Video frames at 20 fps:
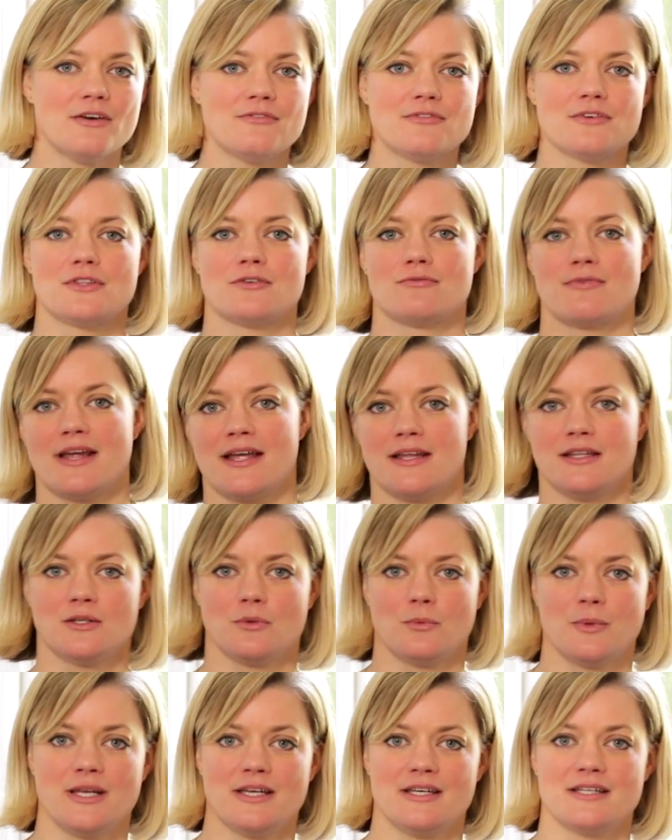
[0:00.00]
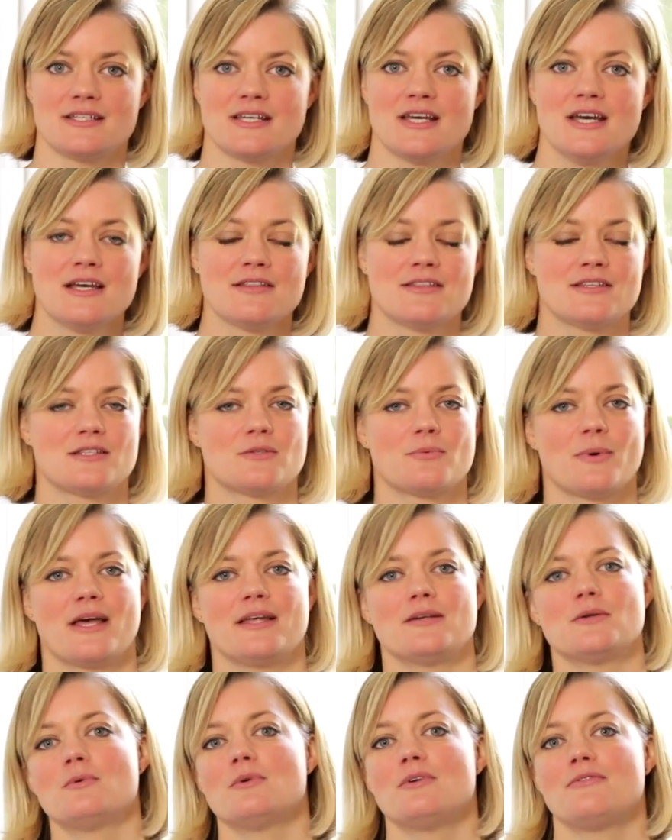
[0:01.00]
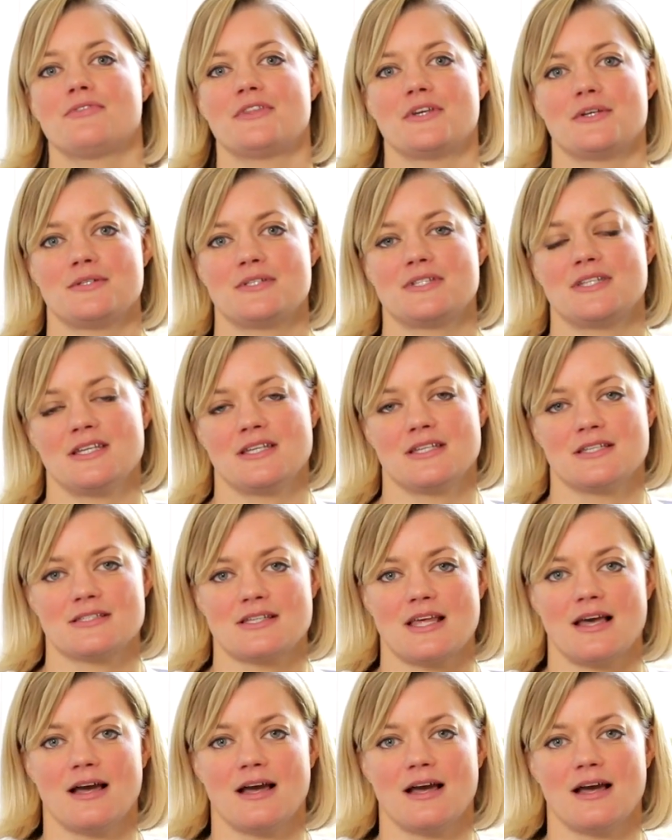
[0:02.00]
over, the rain, the wind, the sweat, all of those things.